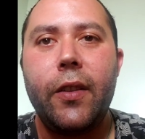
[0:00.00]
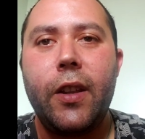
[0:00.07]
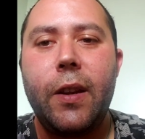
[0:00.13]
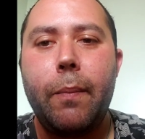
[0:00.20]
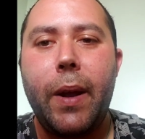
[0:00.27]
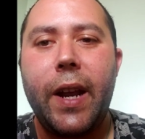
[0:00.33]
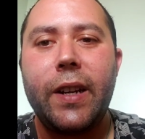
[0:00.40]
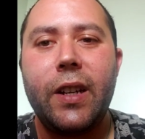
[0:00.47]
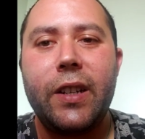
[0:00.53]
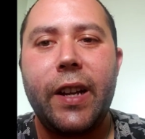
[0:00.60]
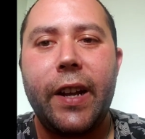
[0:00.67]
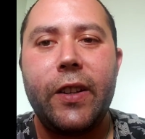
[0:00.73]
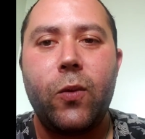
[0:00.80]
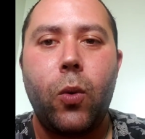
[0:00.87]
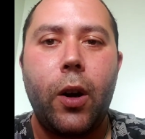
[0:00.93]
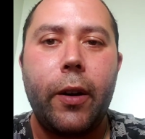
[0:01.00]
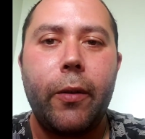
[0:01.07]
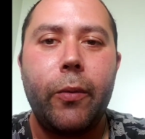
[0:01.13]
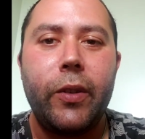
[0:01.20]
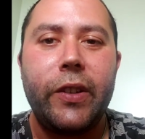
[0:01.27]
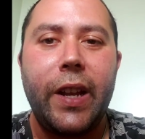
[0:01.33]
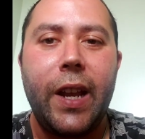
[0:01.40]
the magnetized
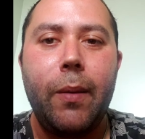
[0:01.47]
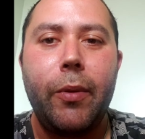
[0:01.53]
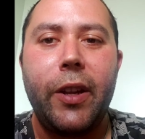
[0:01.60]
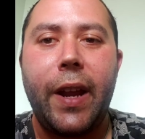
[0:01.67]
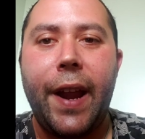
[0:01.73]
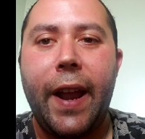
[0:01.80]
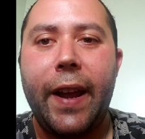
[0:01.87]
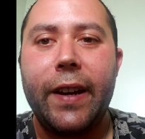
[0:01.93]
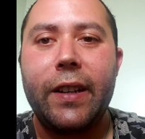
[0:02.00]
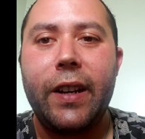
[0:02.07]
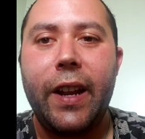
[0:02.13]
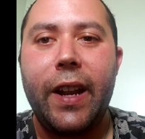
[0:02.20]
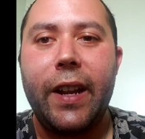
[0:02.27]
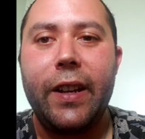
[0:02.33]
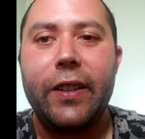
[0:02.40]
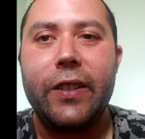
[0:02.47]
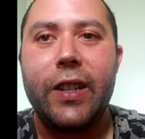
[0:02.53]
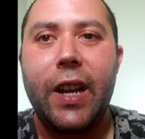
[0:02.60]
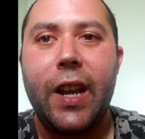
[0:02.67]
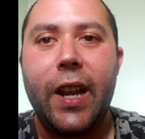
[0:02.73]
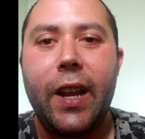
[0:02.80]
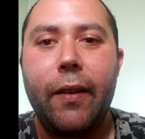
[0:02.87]
water was able to act
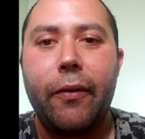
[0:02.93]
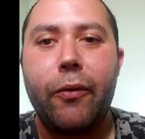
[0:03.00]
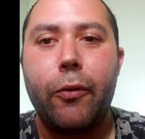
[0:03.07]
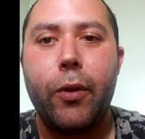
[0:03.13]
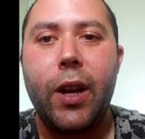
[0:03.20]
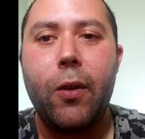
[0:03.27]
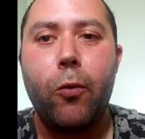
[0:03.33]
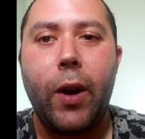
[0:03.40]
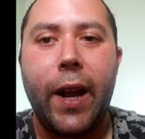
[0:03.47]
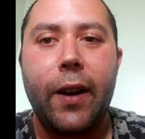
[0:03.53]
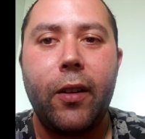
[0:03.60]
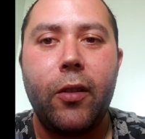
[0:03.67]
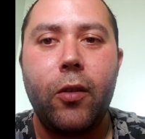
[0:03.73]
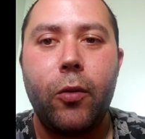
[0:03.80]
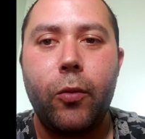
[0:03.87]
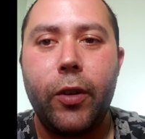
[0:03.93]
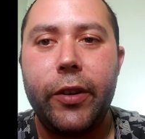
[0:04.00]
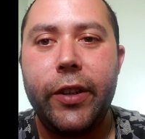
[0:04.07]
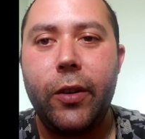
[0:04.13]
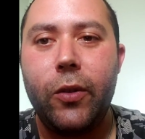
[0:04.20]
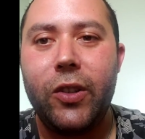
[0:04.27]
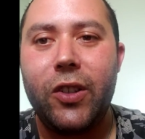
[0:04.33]
as a free radical
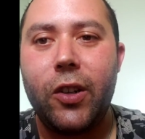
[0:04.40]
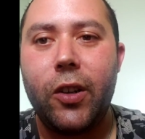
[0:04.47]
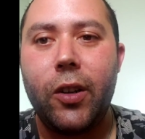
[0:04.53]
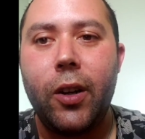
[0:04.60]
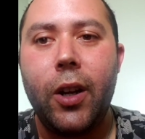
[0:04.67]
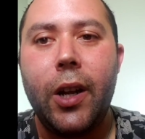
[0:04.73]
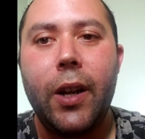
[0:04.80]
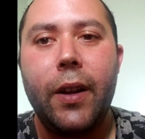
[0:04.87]
reducer.